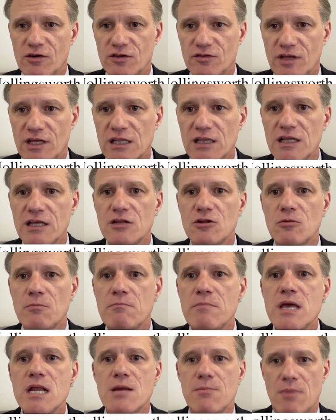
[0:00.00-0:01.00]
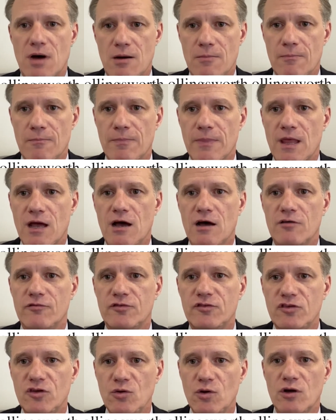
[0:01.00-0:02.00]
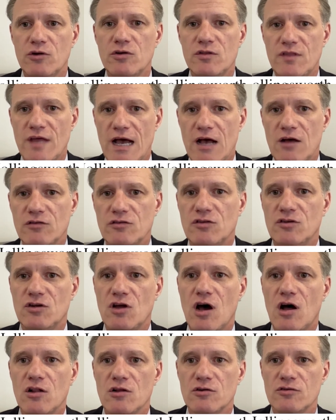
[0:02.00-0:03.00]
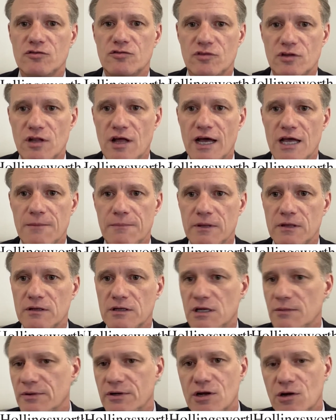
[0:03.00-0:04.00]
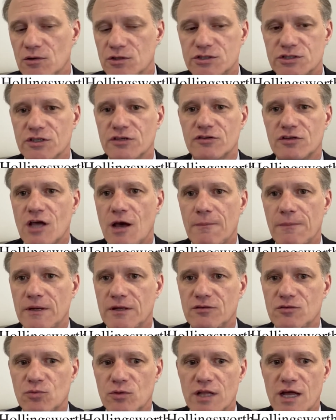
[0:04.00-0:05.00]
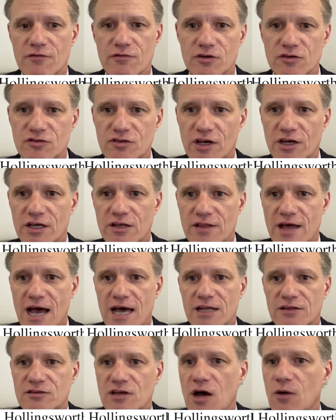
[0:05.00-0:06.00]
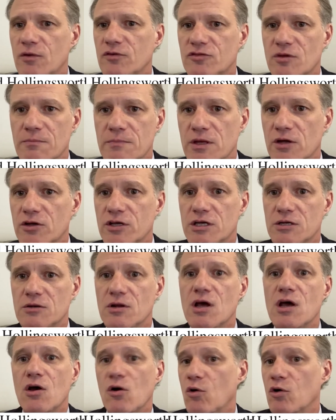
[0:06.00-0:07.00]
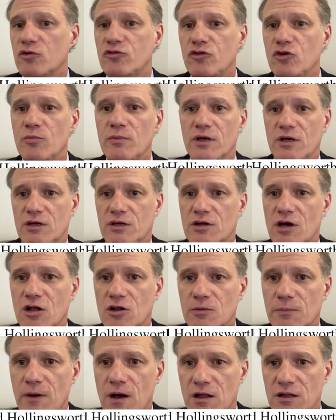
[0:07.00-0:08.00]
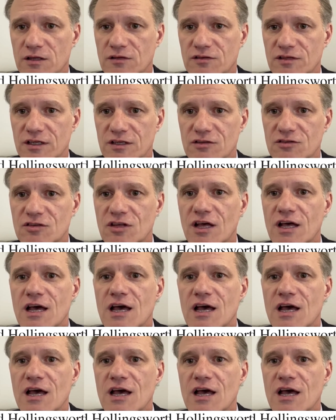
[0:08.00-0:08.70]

is a legal minimum of $200,000 liability, but no insurance companies will ever sell you that. It's always $1 million or $2 million policies.